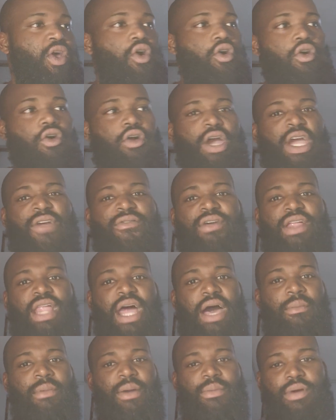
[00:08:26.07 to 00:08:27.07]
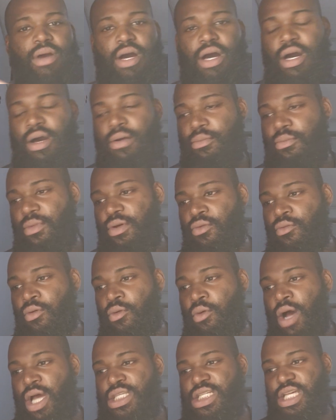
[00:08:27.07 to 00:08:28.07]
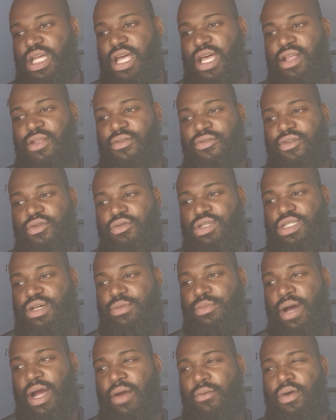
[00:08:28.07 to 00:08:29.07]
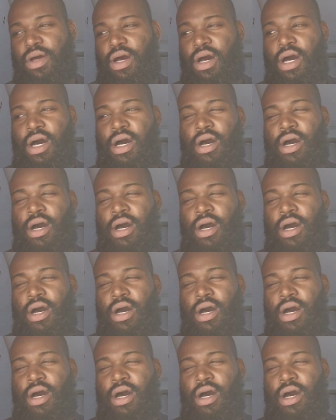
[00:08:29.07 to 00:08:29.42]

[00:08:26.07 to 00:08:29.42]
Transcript: Or even I remember watching an interview with somebody with